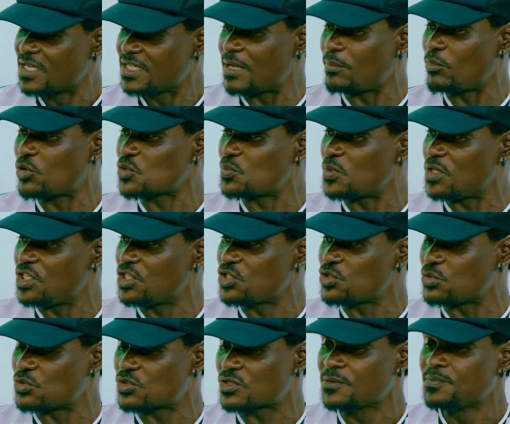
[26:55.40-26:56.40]
There must be
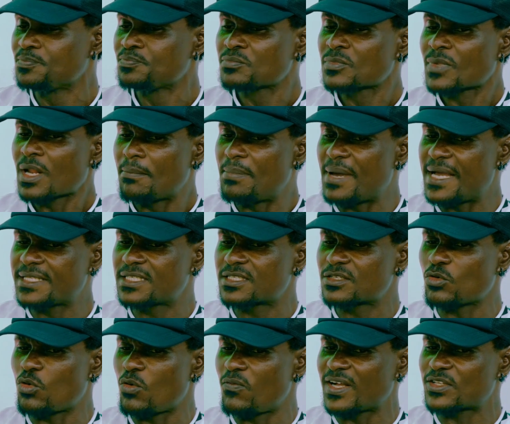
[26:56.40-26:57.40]
issues. But
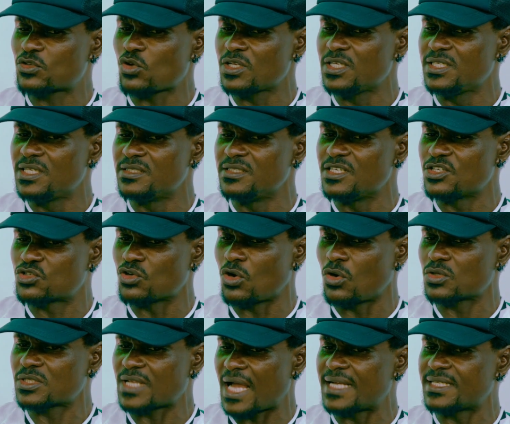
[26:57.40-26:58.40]
overturning the
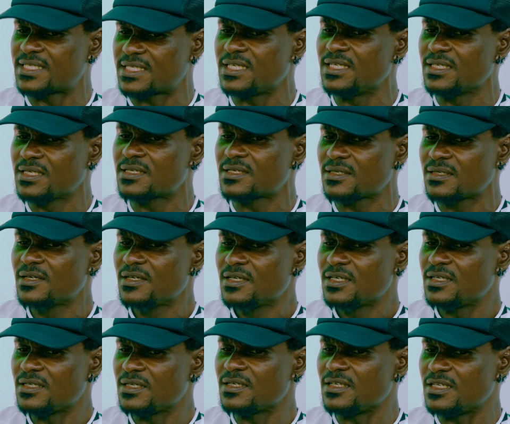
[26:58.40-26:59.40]
result, I think,
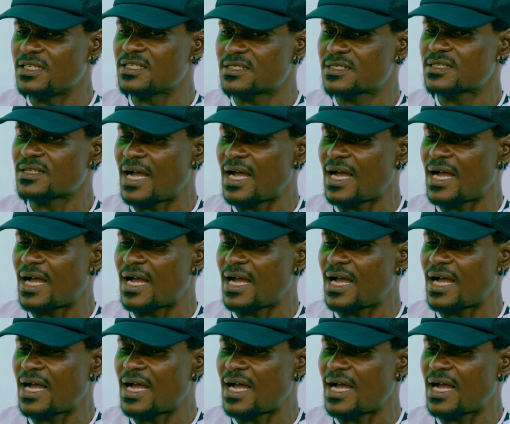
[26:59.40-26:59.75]
is